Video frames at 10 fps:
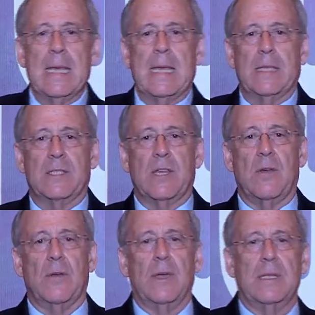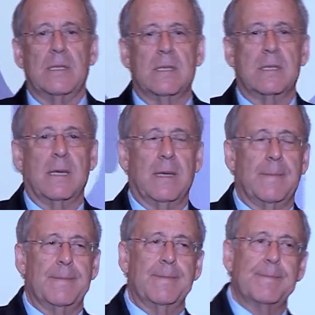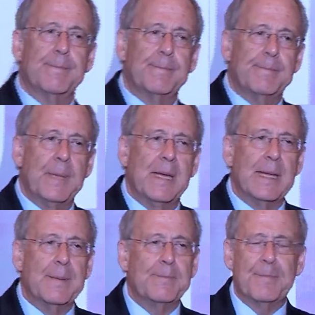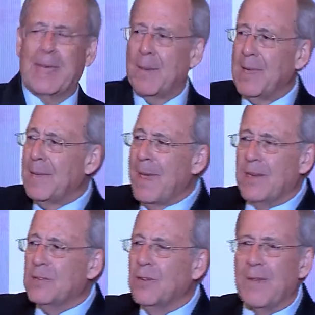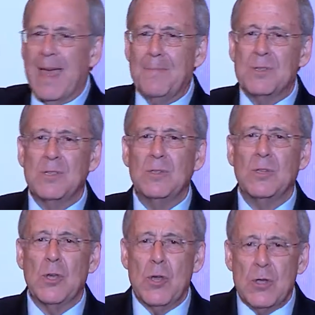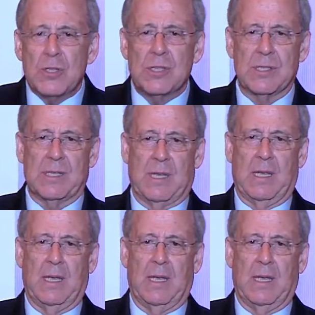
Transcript: And so it's um, becoming a matter of absolute urgency